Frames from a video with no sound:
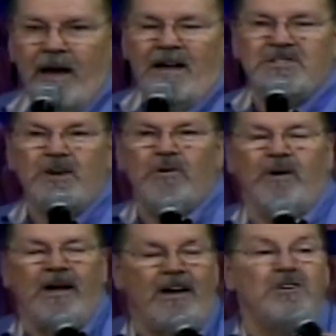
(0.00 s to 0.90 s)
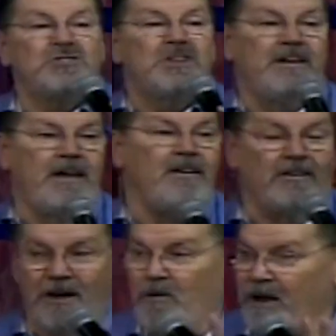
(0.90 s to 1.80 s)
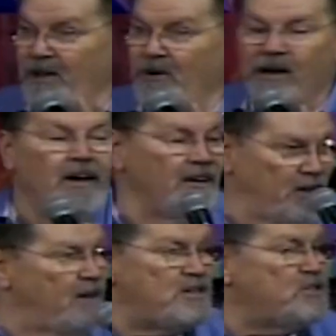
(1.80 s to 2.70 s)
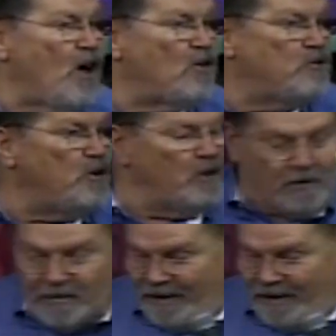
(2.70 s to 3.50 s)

And so here's the deal. This is all true.